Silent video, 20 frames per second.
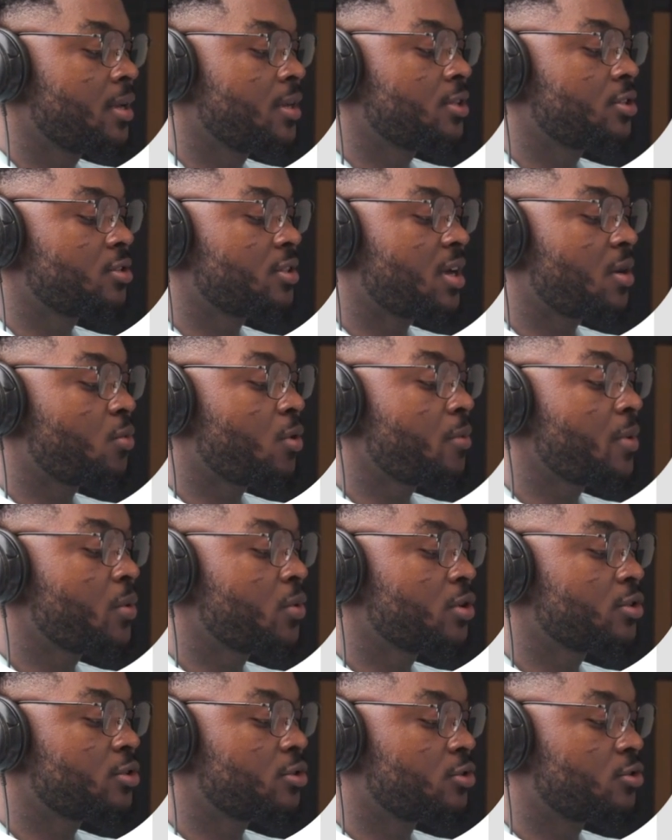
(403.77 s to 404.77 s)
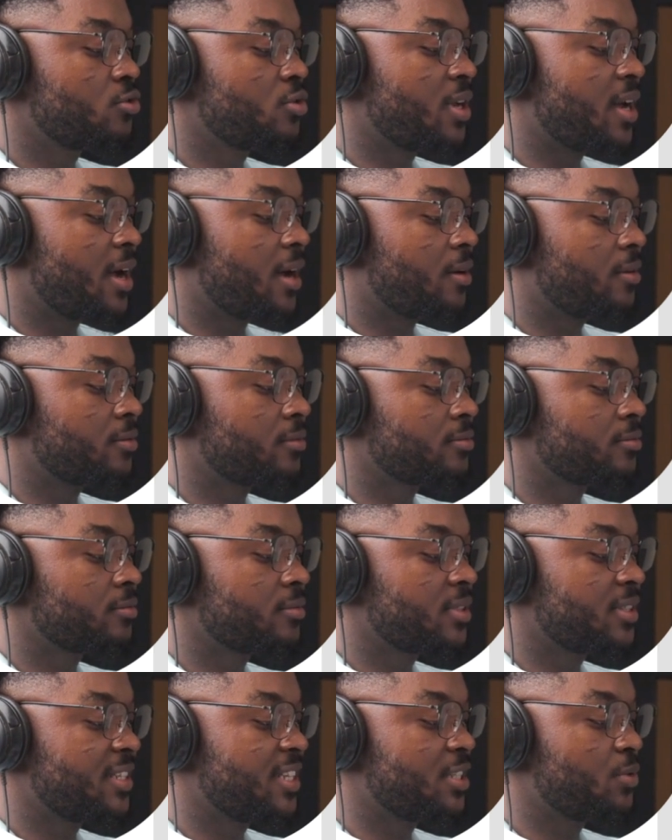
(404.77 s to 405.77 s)
so now what we want to do now
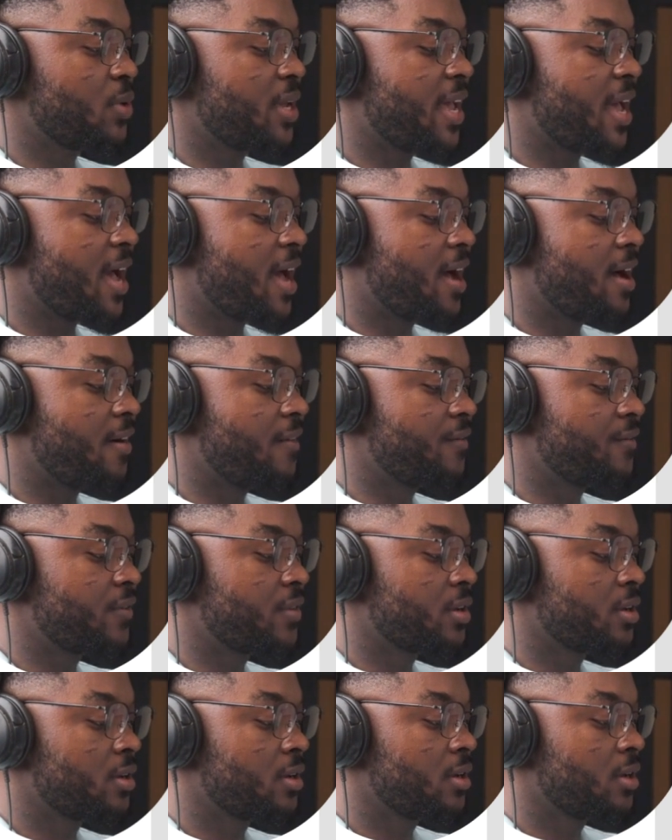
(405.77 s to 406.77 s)
since we have